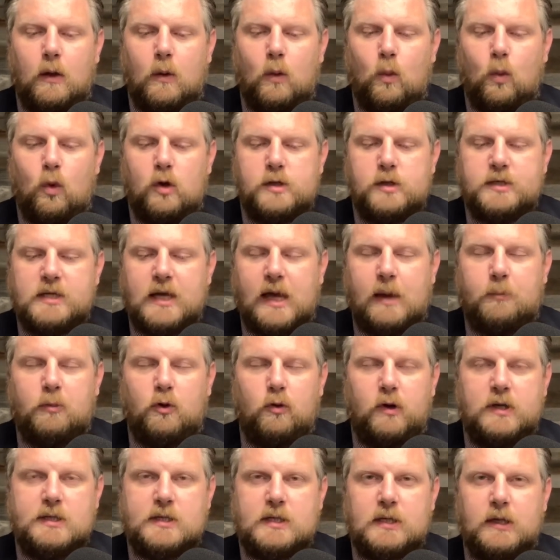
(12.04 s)
what's happened
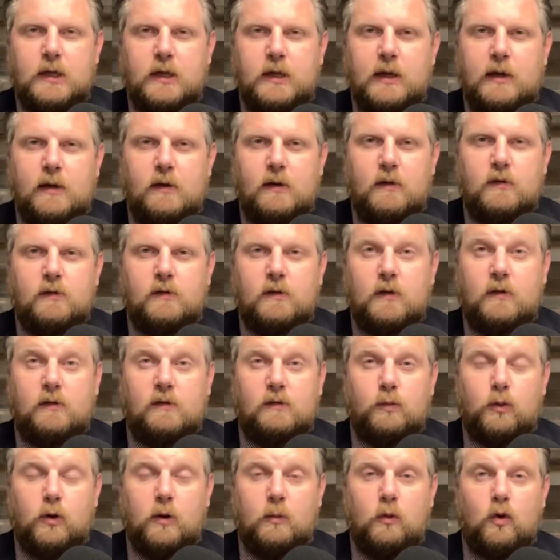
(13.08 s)
recently is that the
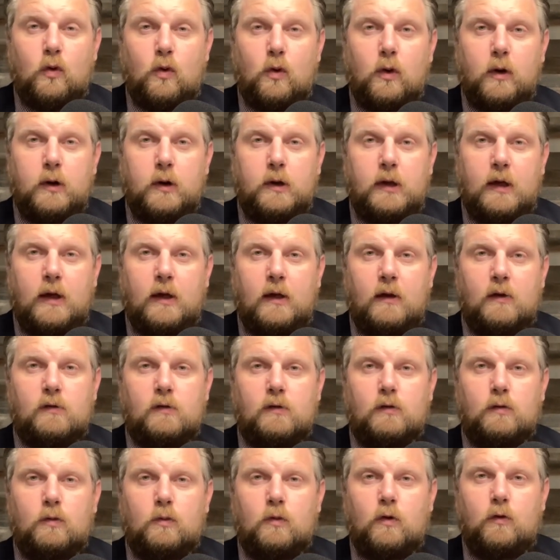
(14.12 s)
Supreme Court
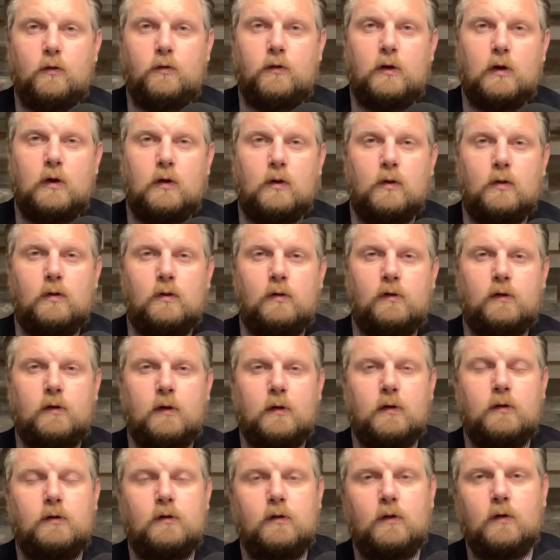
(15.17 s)
has refused
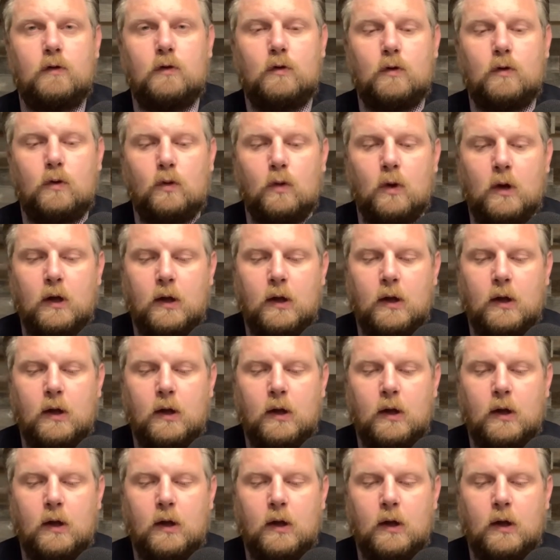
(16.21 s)
to